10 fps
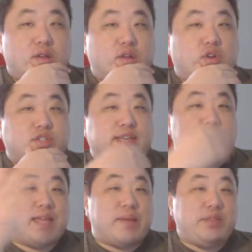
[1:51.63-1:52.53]
Because
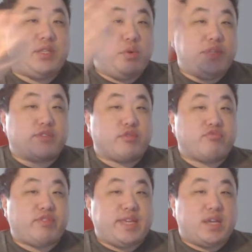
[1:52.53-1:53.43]
again, I've been doing this for
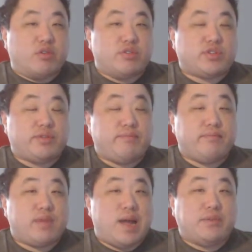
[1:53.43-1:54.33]
three years.
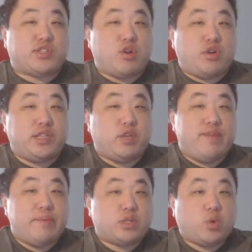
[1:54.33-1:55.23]
I started in
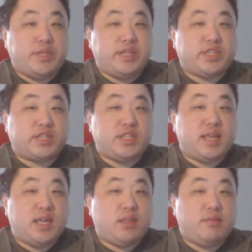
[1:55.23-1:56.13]
November
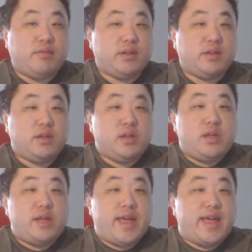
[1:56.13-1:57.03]
2016,
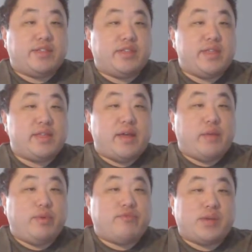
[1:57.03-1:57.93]
and
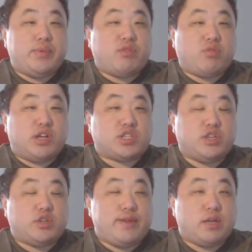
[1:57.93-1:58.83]
we finally crossed
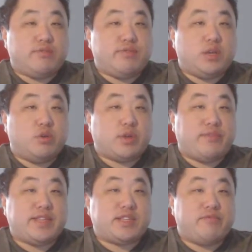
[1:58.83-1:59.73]
100,000 views. I
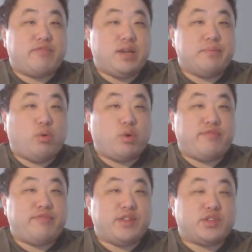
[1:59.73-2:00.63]
think that's a very
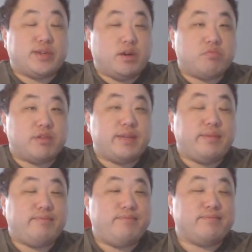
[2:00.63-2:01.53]
important thing to celebrate. Hmm.